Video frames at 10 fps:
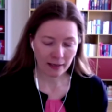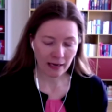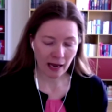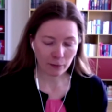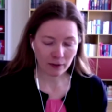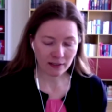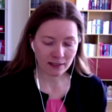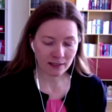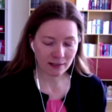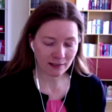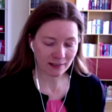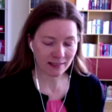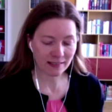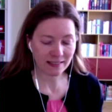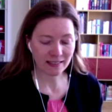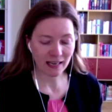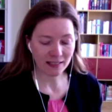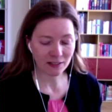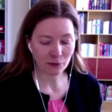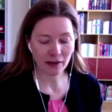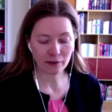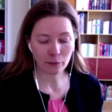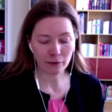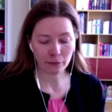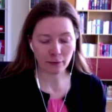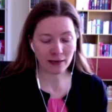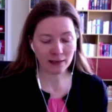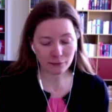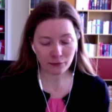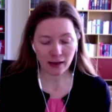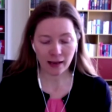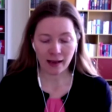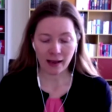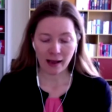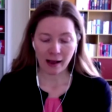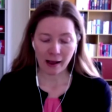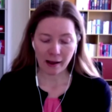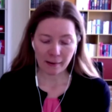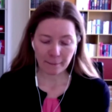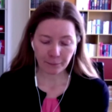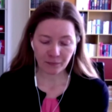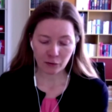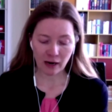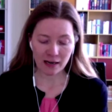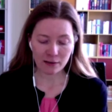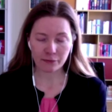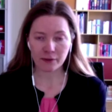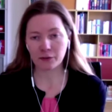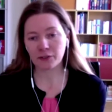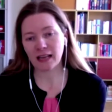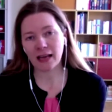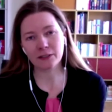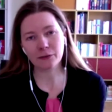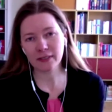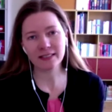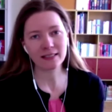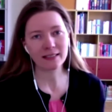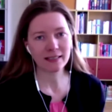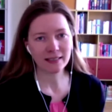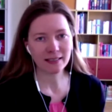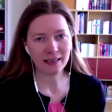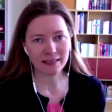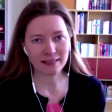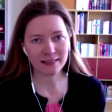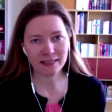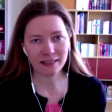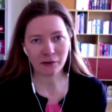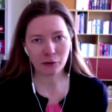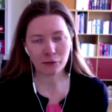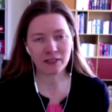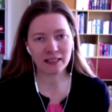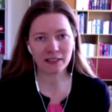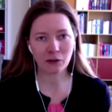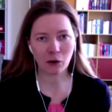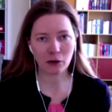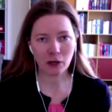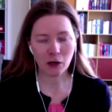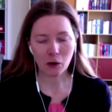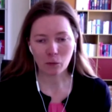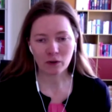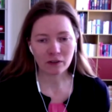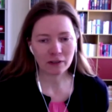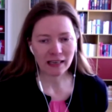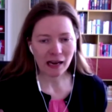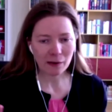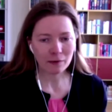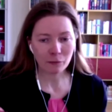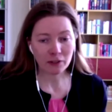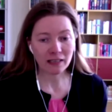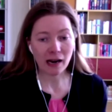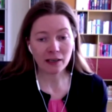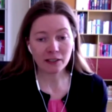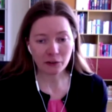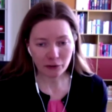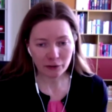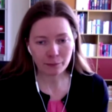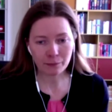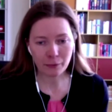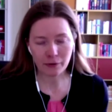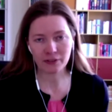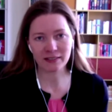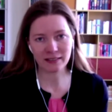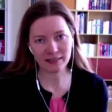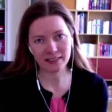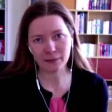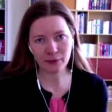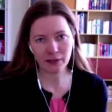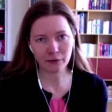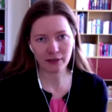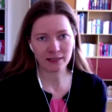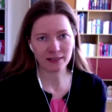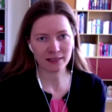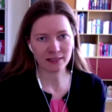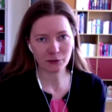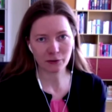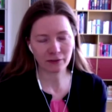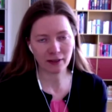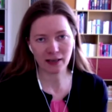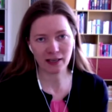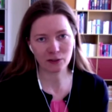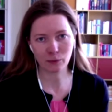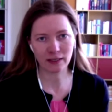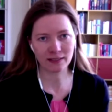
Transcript: And I want to discuss together with Ralf. Um, Ralph, you started recently as CEO of Detecon. What are your, what are your personal experiences during the last